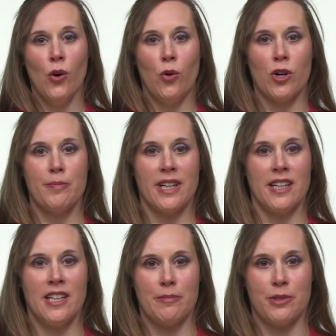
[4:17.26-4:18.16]
or pick
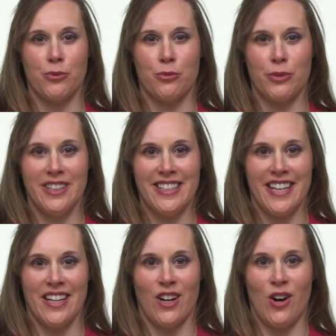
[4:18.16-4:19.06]
it up to really
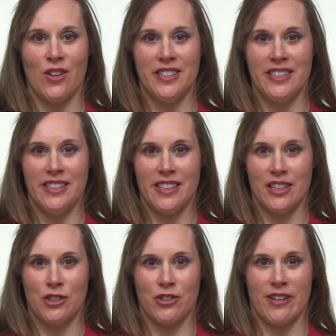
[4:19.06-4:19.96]
get all the
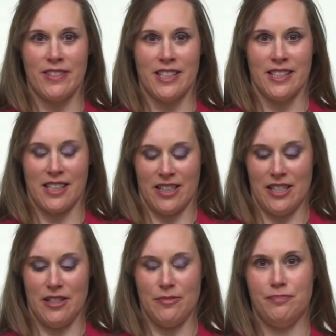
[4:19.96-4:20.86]
detailed crevices
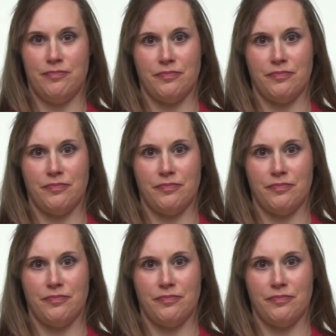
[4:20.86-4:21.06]
clean.